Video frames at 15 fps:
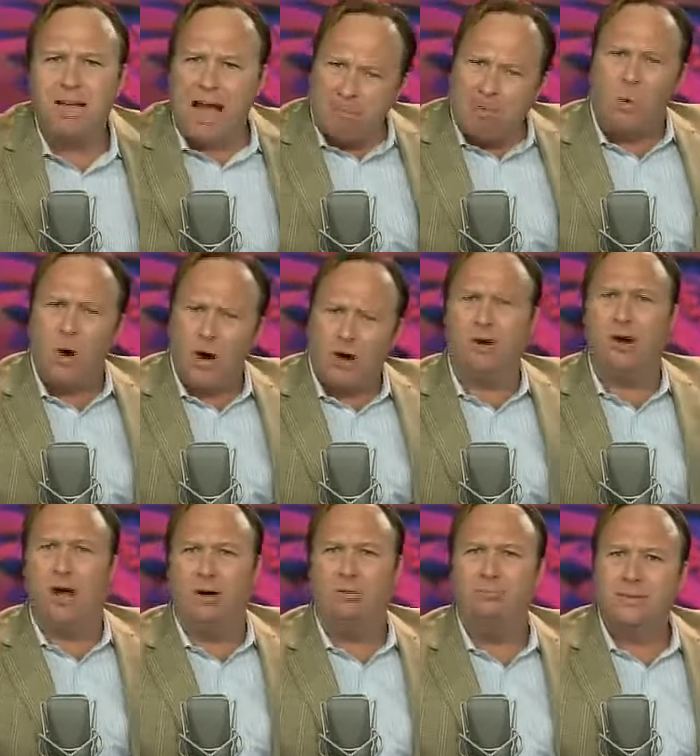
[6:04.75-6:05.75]
I'm a
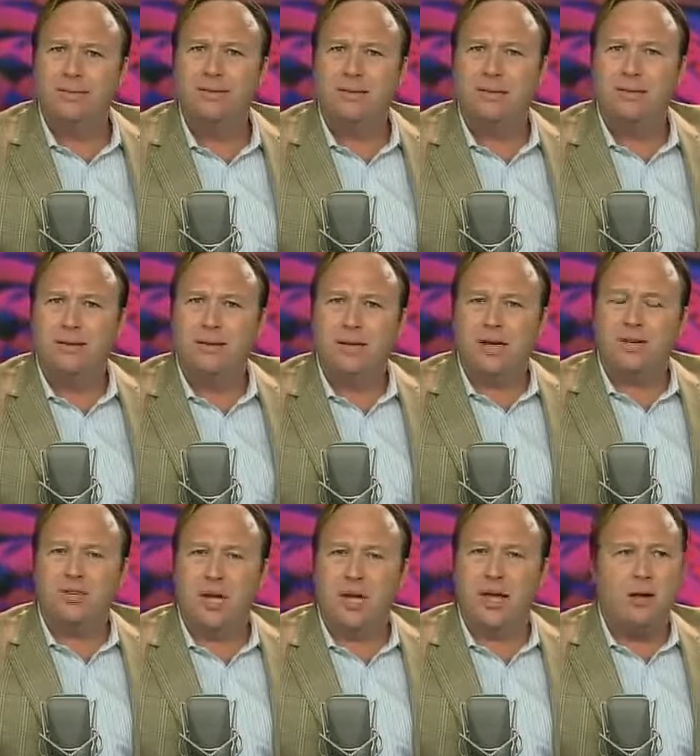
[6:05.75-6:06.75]
weirdo.
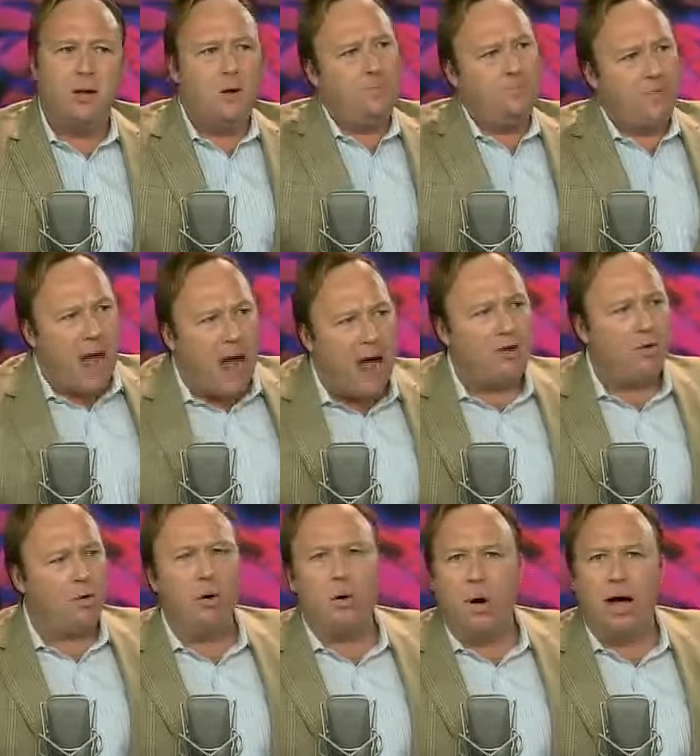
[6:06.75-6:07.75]
You see, I
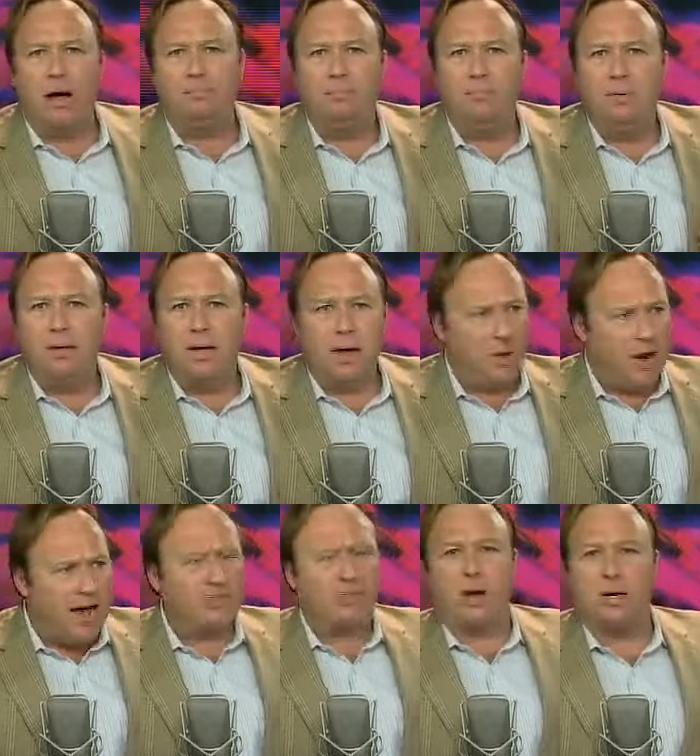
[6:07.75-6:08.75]
grew up, and
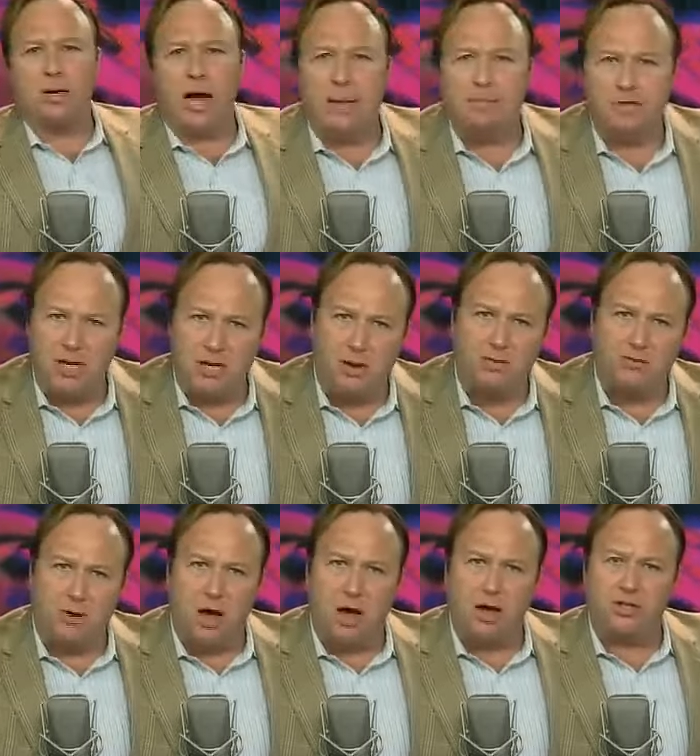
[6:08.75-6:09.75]
when I saw cops
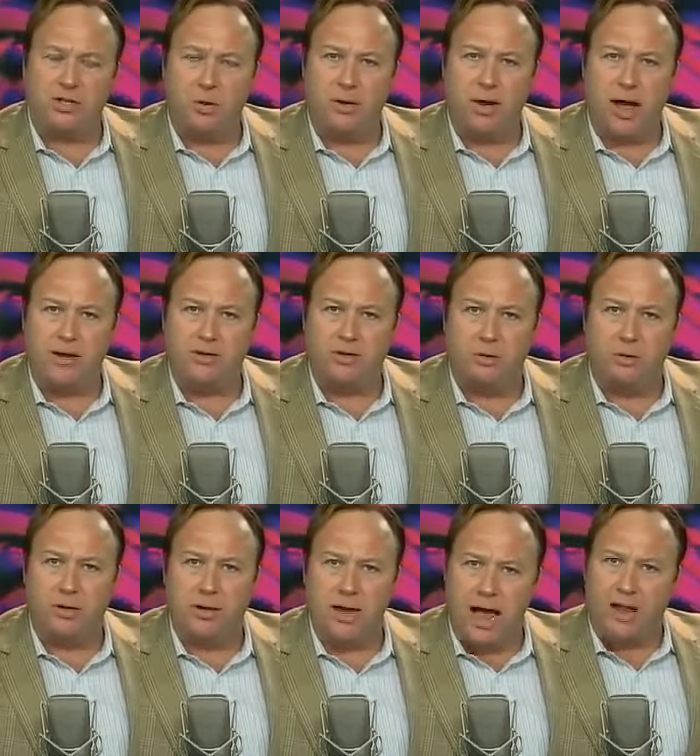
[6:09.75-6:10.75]
dealing drugs going to high
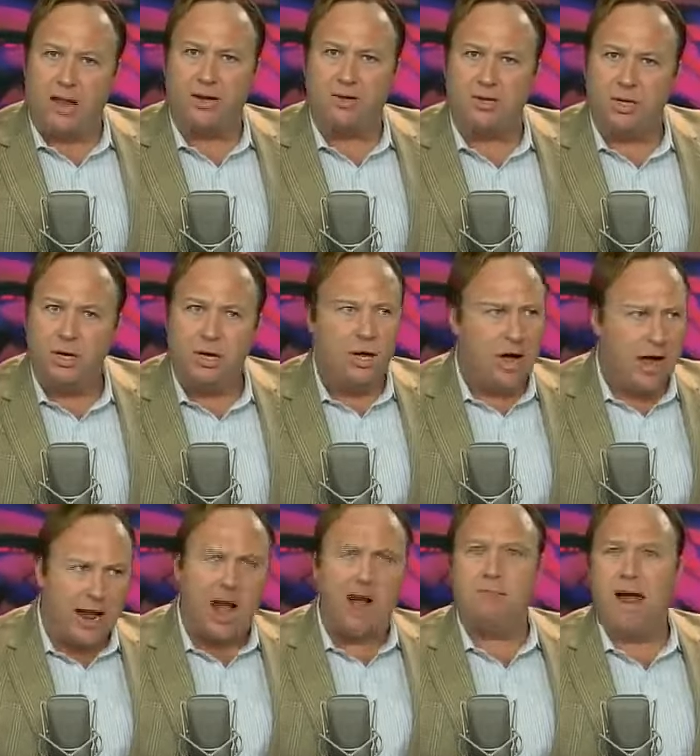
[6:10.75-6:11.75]
school in Dallas,
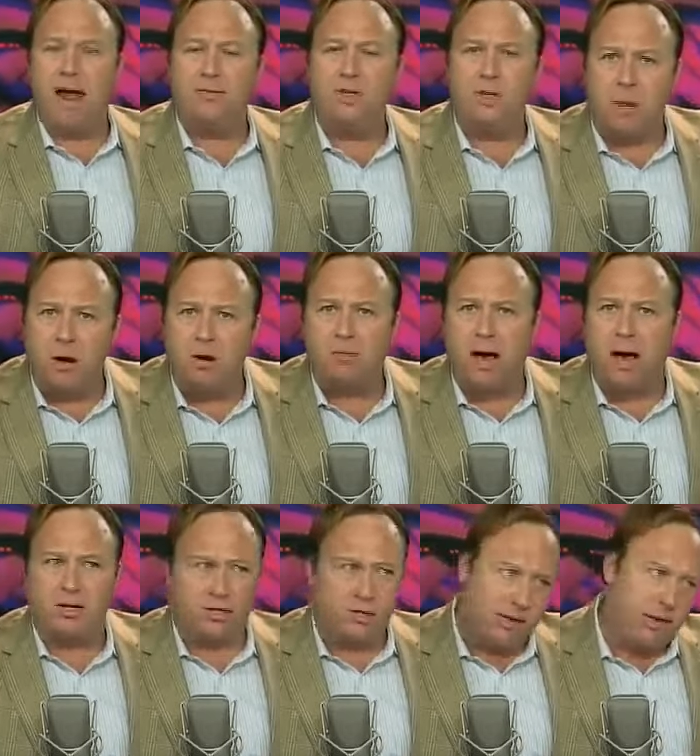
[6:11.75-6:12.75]
I got mad and spoke
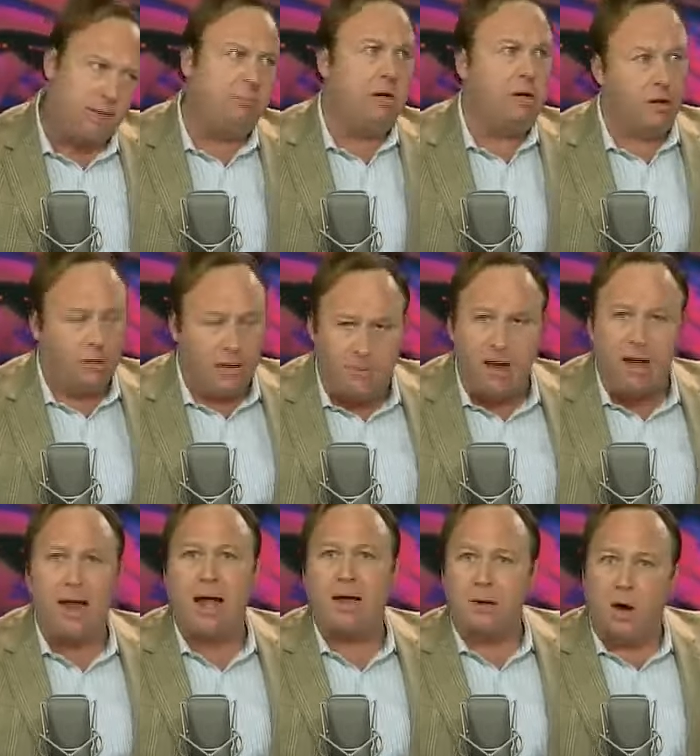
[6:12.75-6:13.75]
about it. So they let my
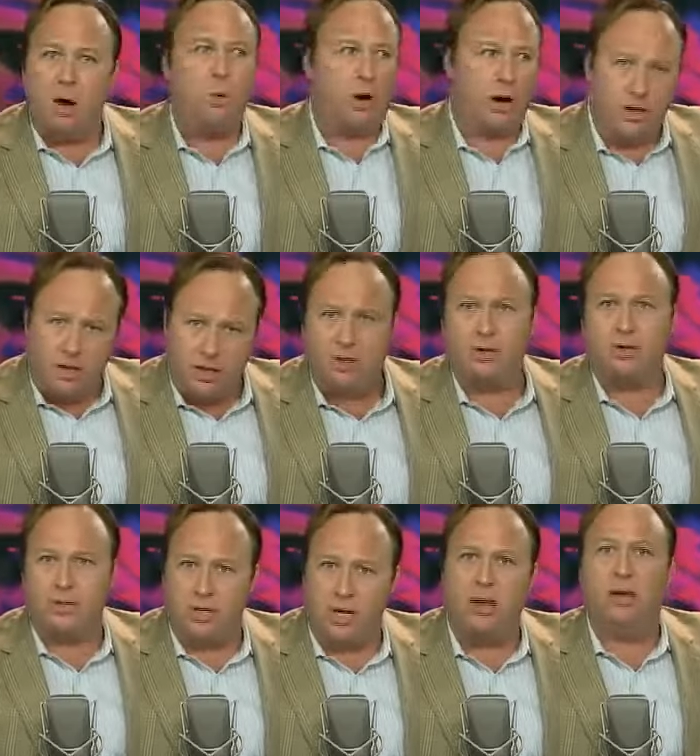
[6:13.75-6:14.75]
dad know, we're going to kill
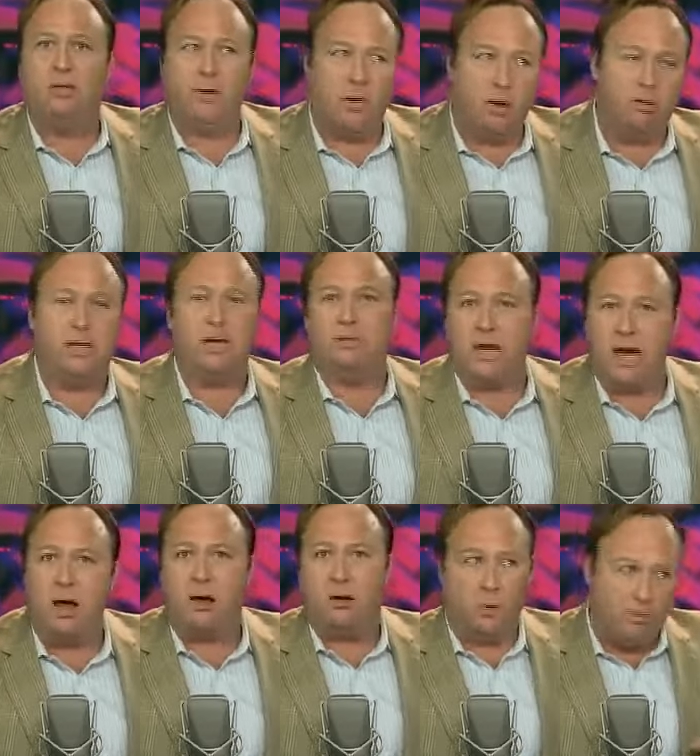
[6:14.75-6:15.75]
your son if you don't leave
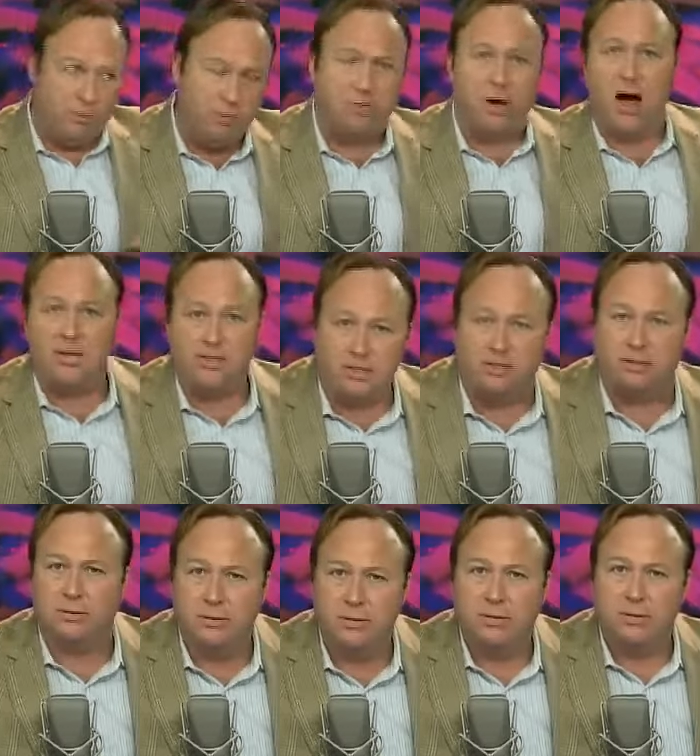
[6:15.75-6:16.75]
town. And we moved to Austin.
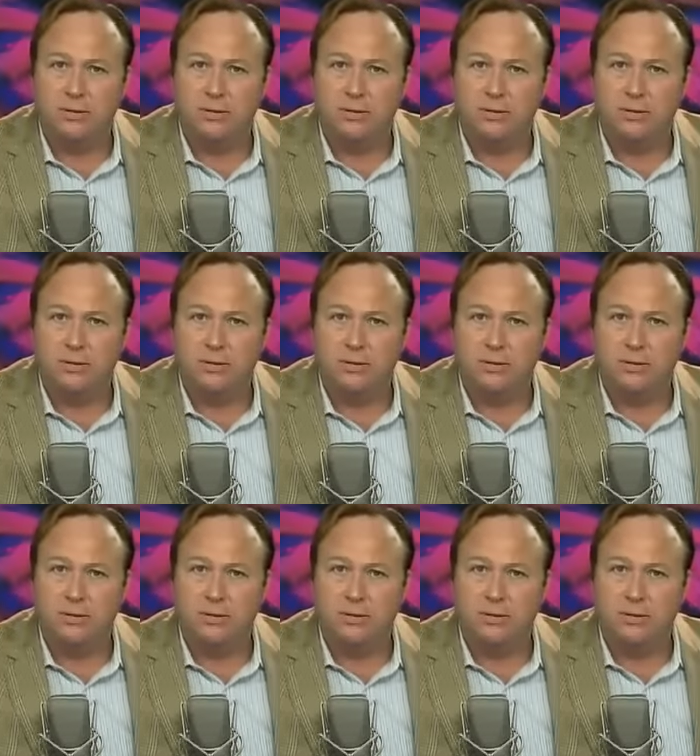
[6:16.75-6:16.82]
